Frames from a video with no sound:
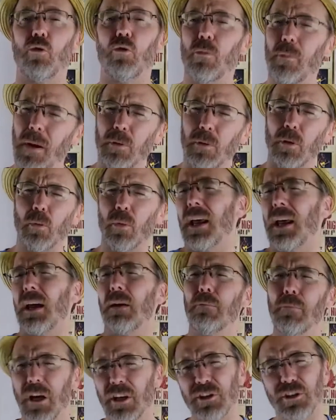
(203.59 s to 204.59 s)
Remember when I
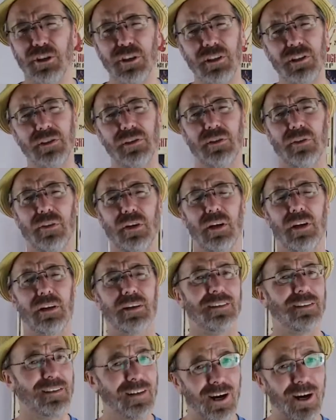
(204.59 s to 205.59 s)
mentioned
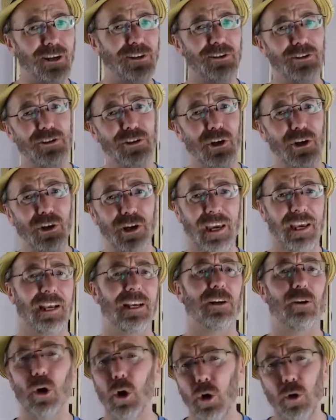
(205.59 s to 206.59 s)
the unsung
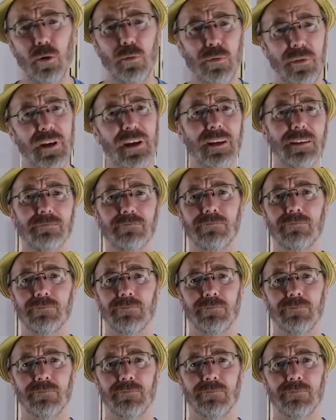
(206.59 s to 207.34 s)
hero thing?